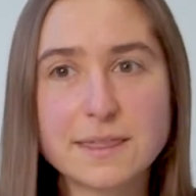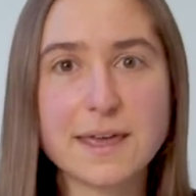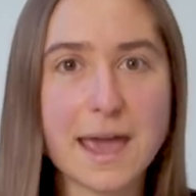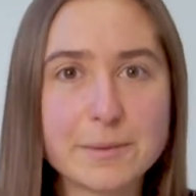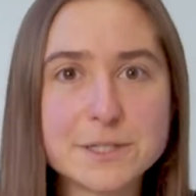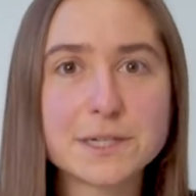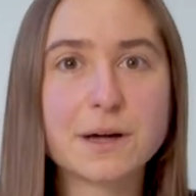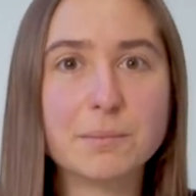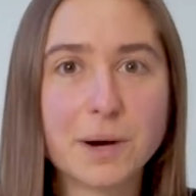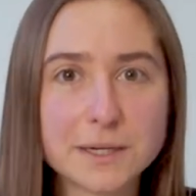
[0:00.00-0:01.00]
The
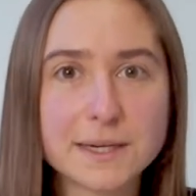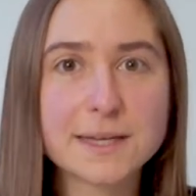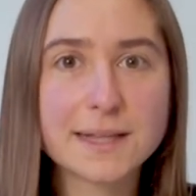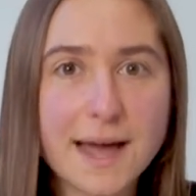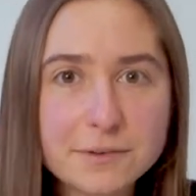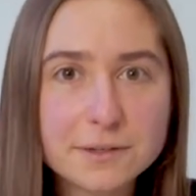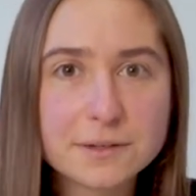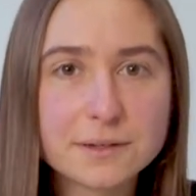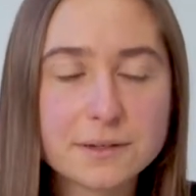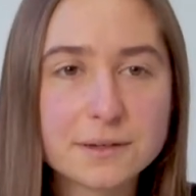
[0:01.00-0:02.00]
Amazon Marketing Cloud?
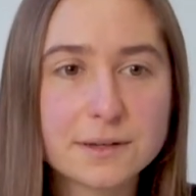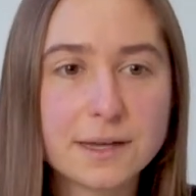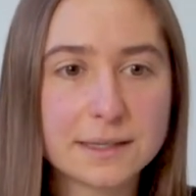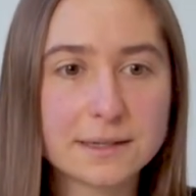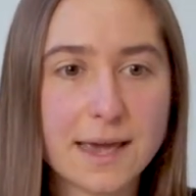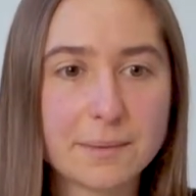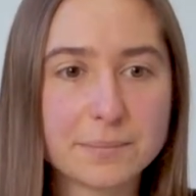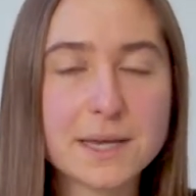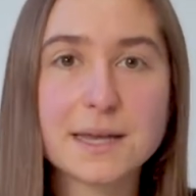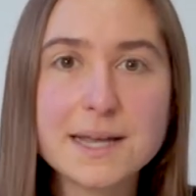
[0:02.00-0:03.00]
It can't
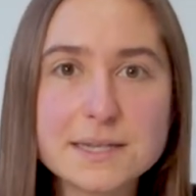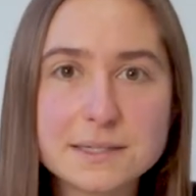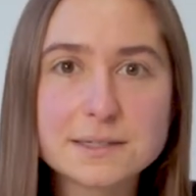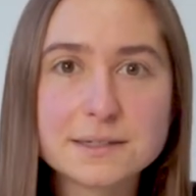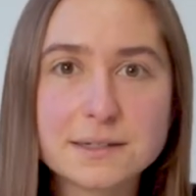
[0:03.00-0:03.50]
be, it is.